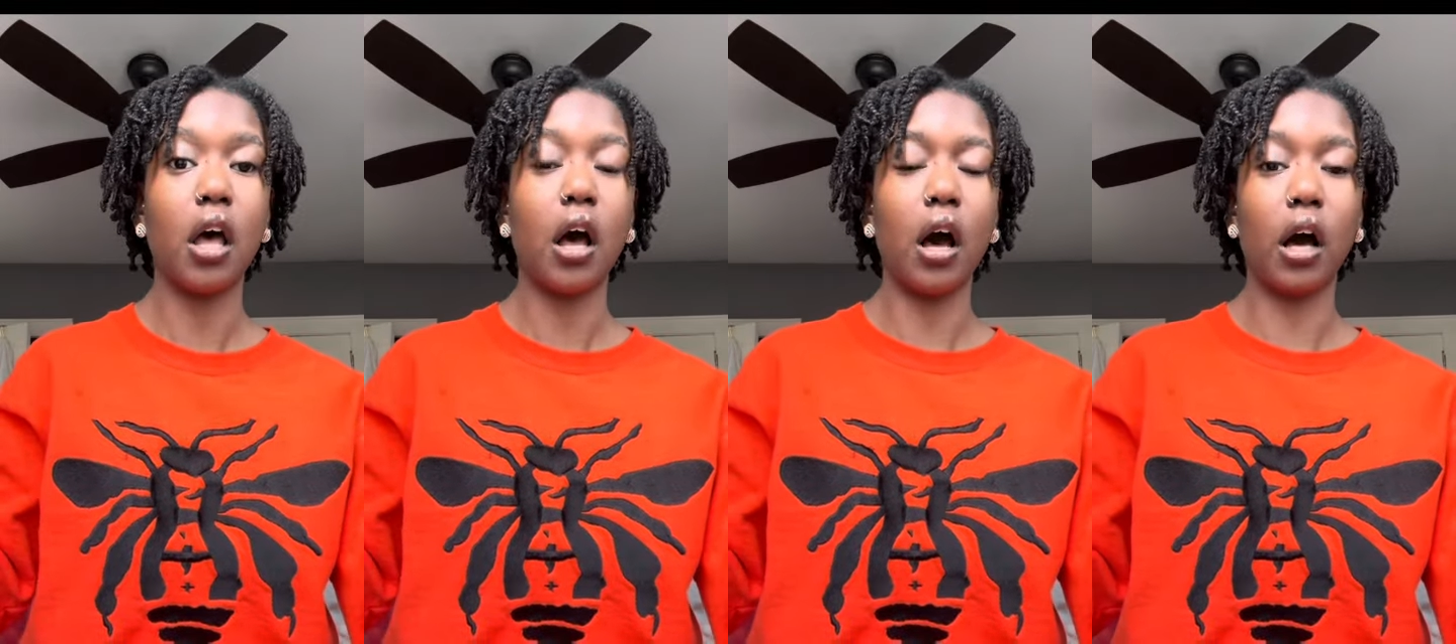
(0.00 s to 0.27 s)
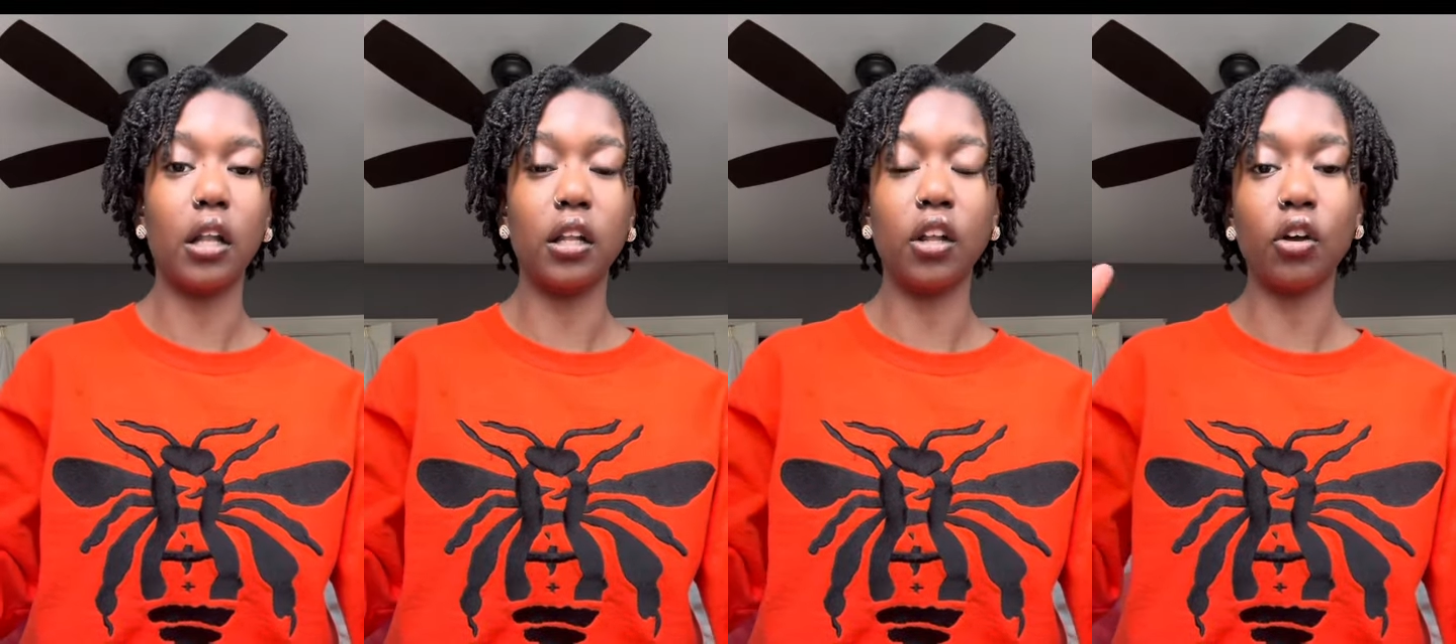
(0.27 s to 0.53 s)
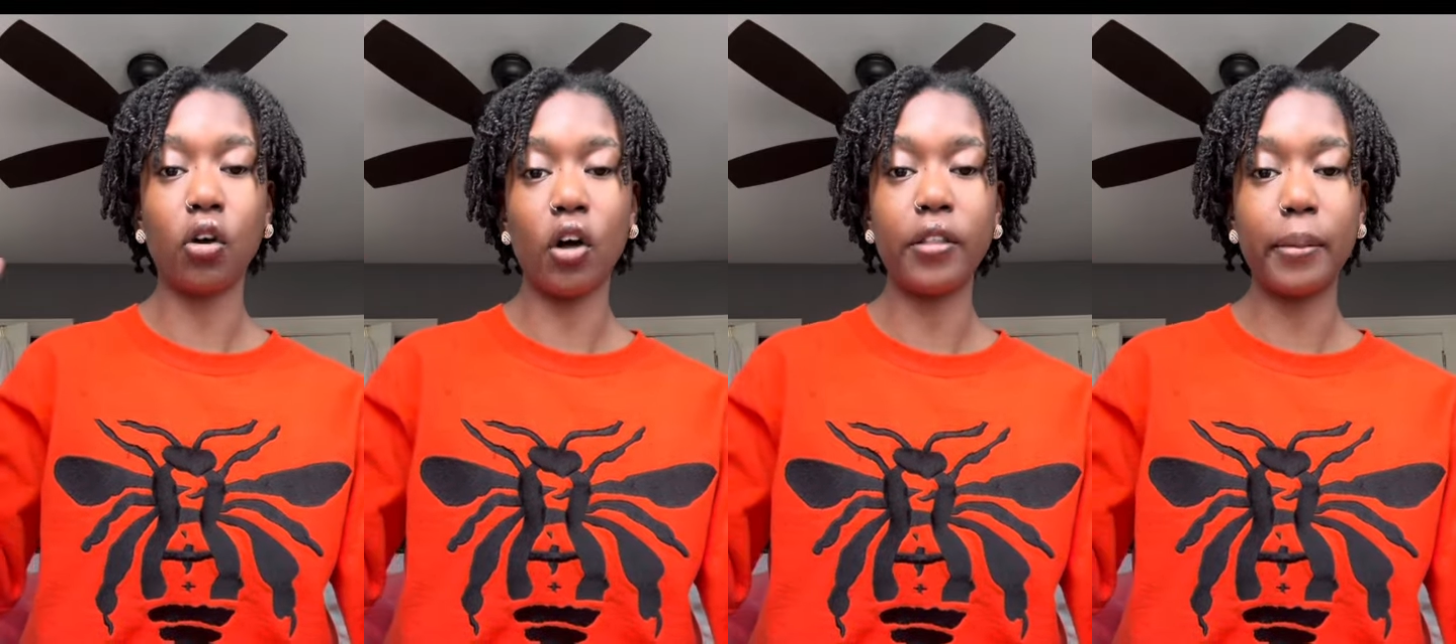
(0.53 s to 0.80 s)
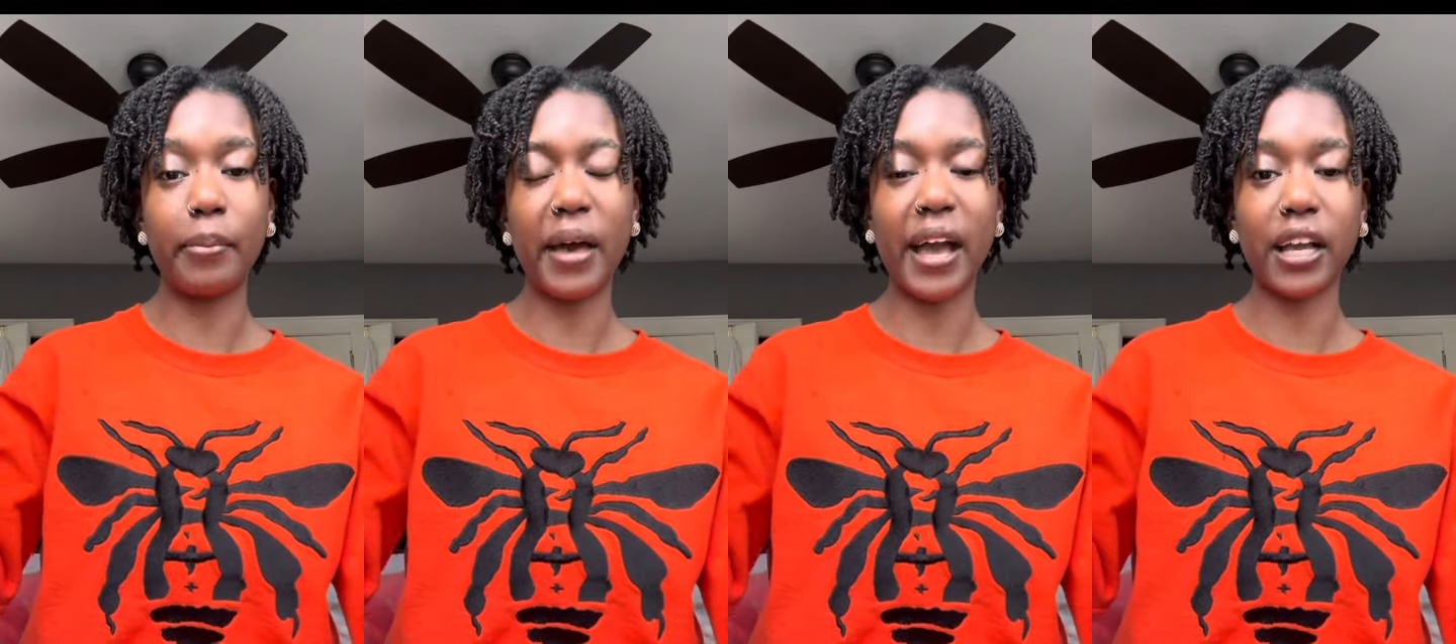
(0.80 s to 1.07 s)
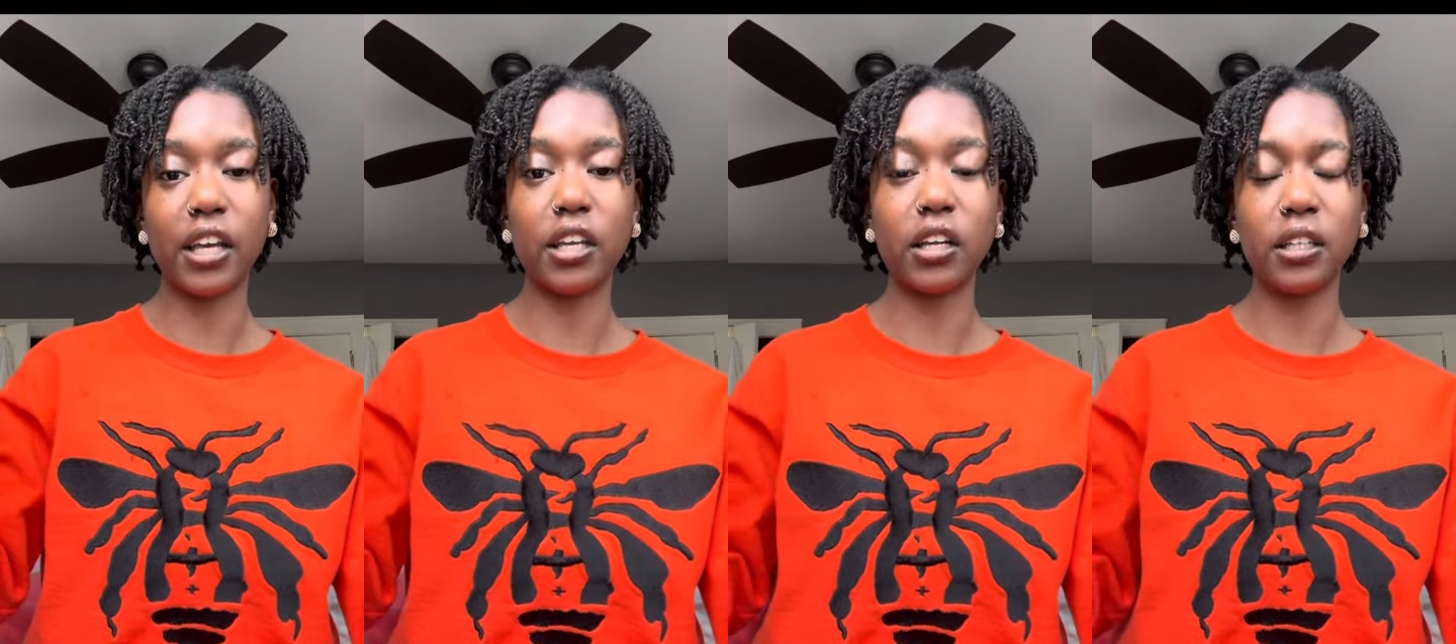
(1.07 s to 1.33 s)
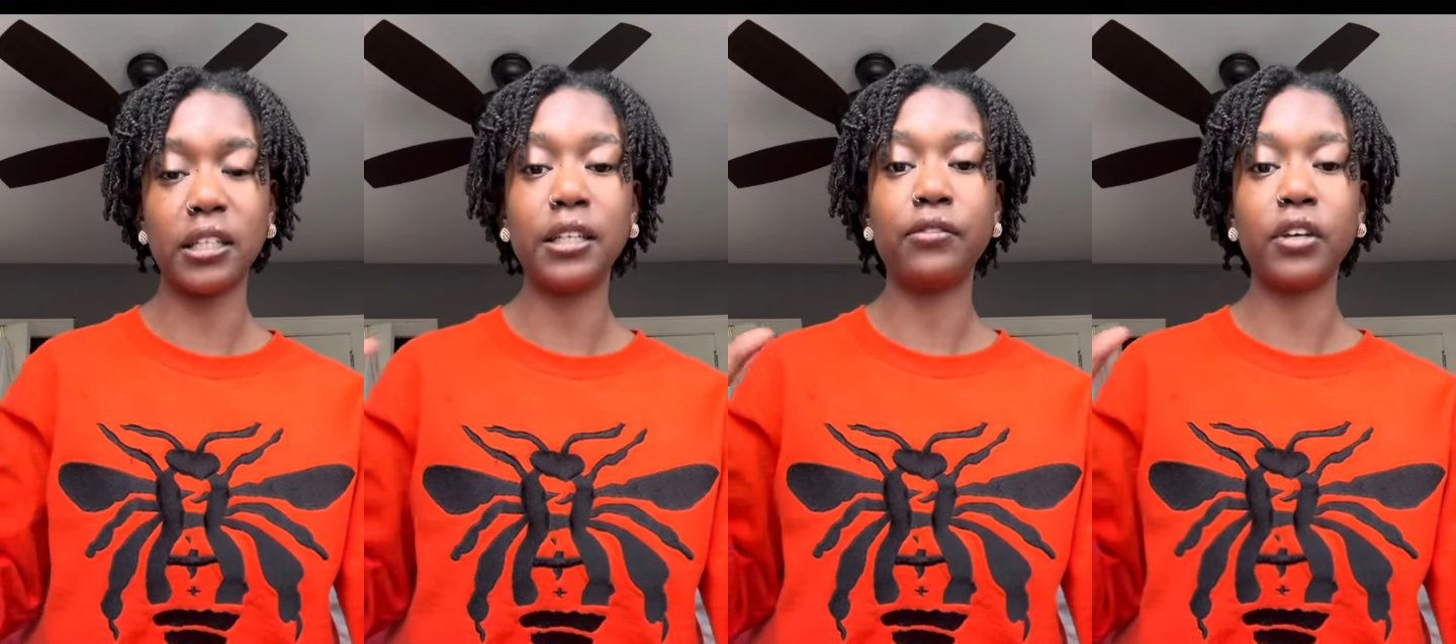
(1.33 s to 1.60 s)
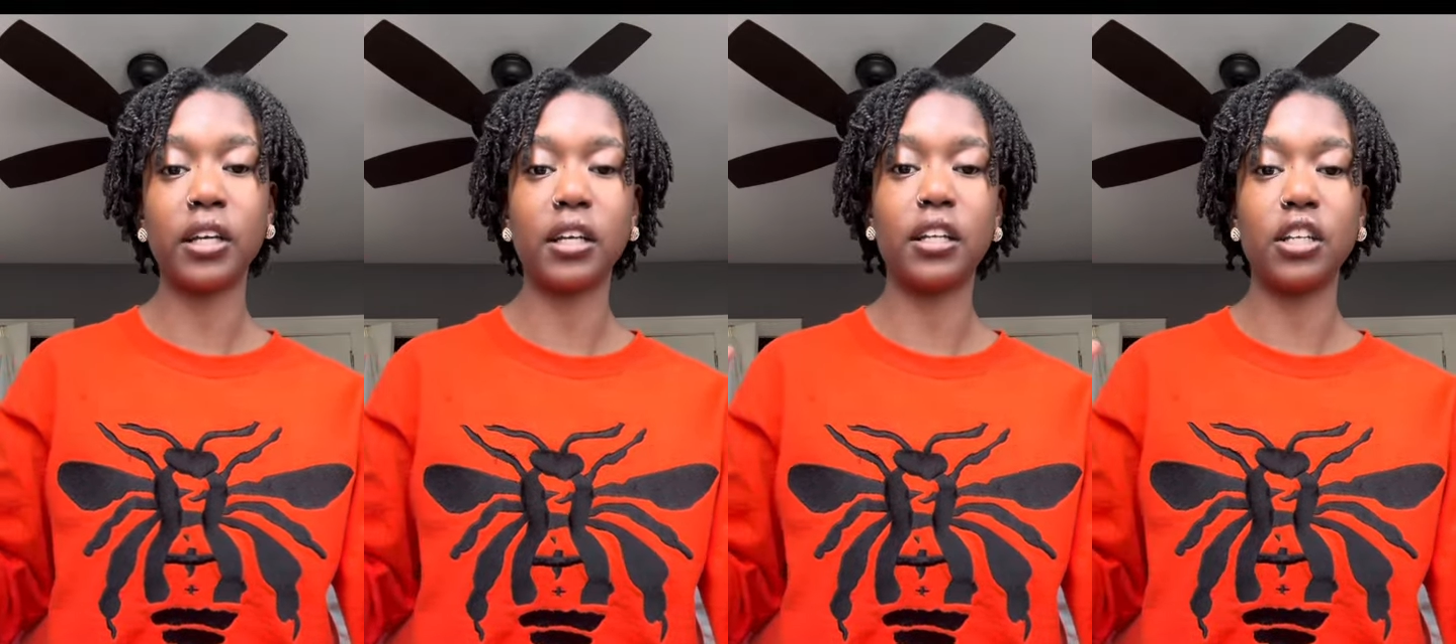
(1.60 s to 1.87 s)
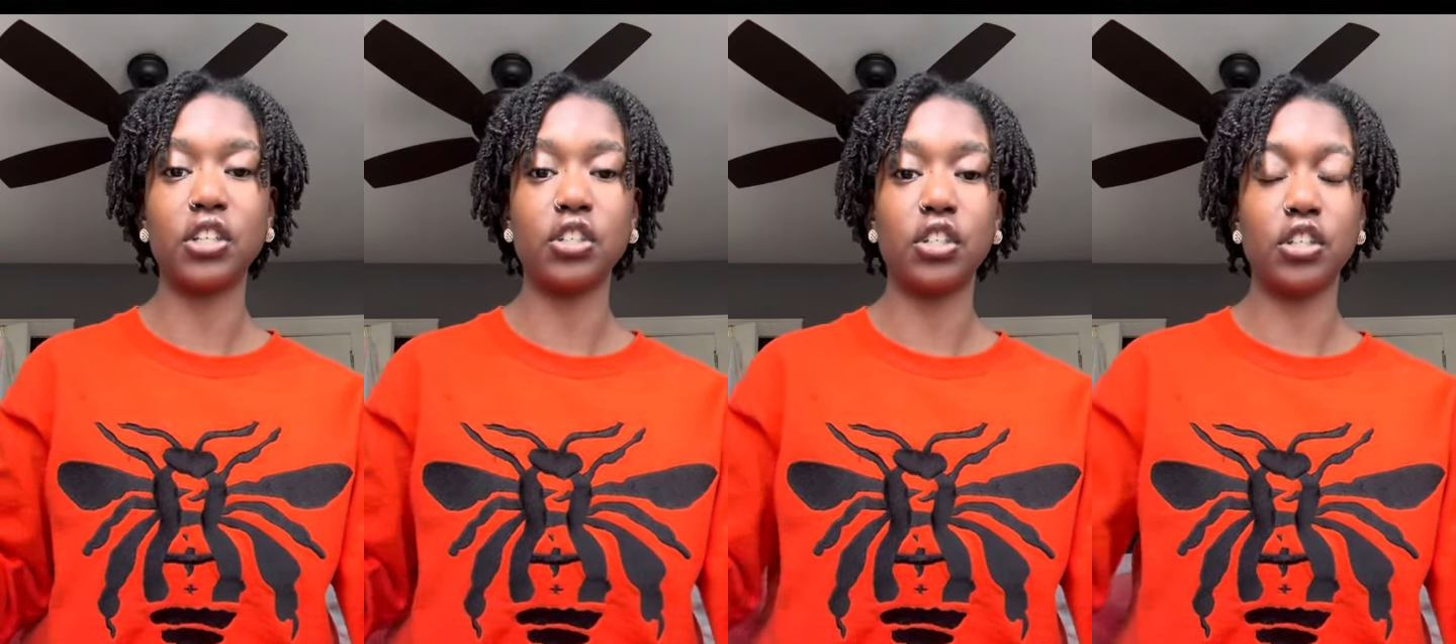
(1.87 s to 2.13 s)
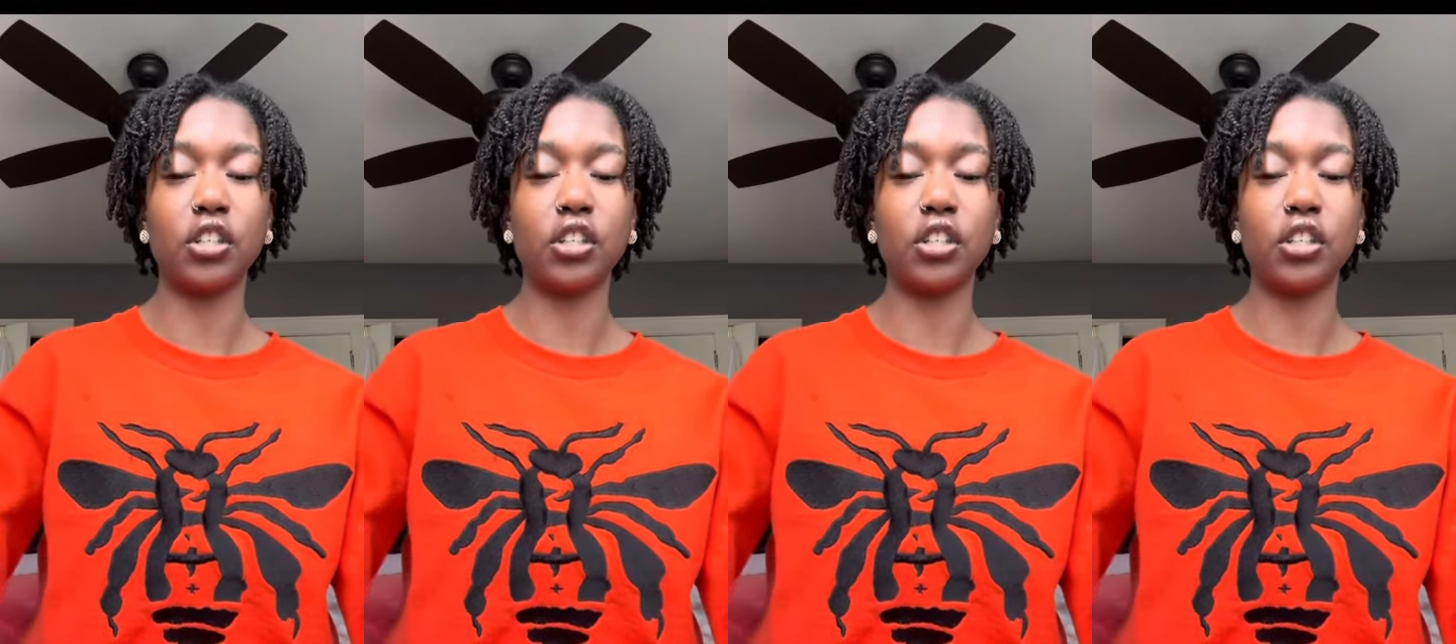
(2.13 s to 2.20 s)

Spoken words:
Look on the back of your leave-in conditioners.